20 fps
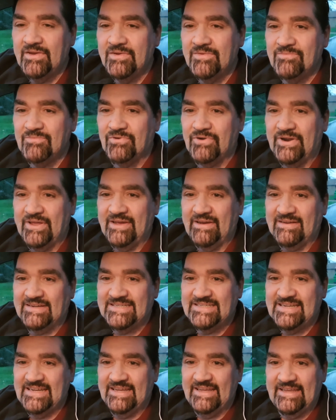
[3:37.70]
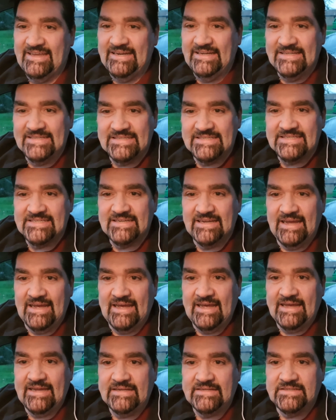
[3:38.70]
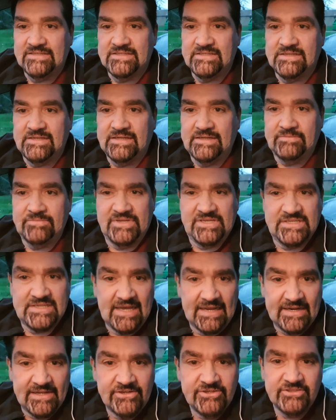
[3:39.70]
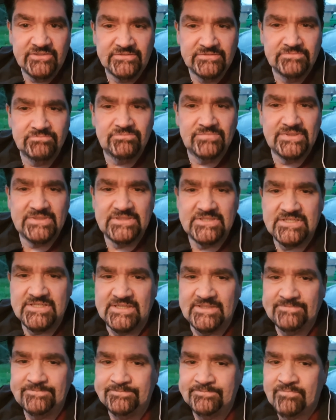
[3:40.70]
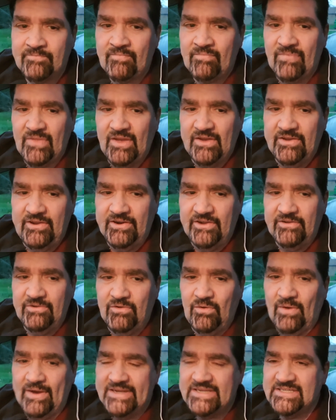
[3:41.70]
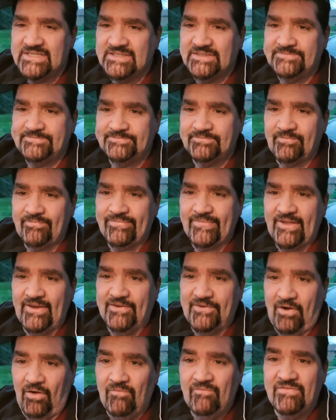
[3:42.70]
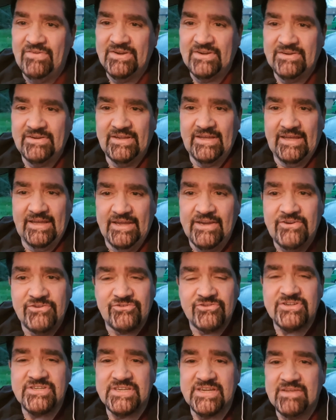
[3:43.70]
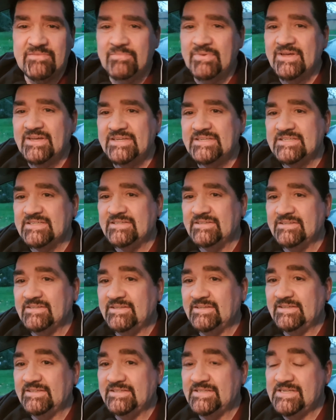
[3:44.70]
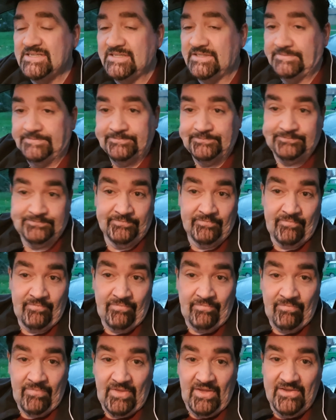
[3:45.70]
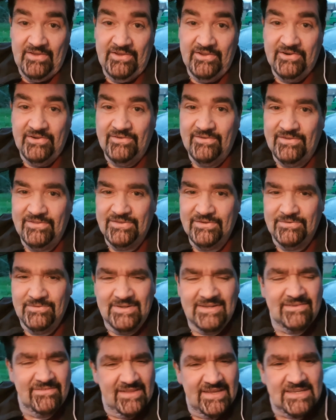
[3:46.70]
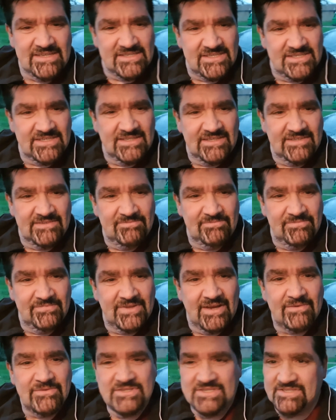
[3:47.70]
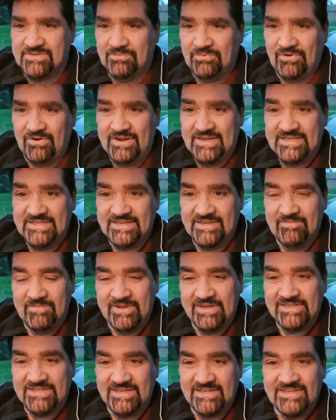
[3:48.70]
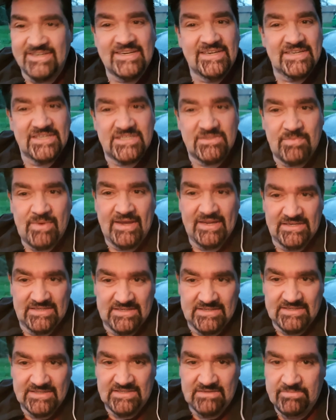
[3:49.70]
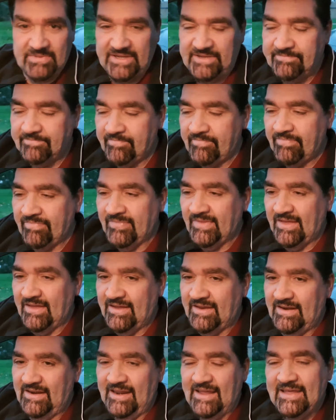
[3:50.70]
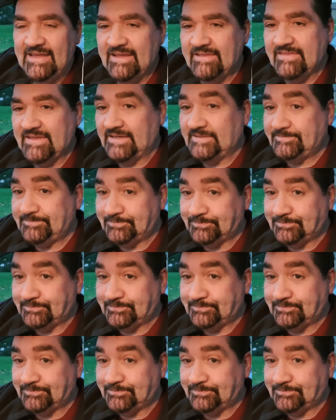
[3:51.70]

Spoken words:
pretty articulate and intelligent, but quite a confident, interesting person. And I thought, well, that was surprising, because I didn't expect her to be like that.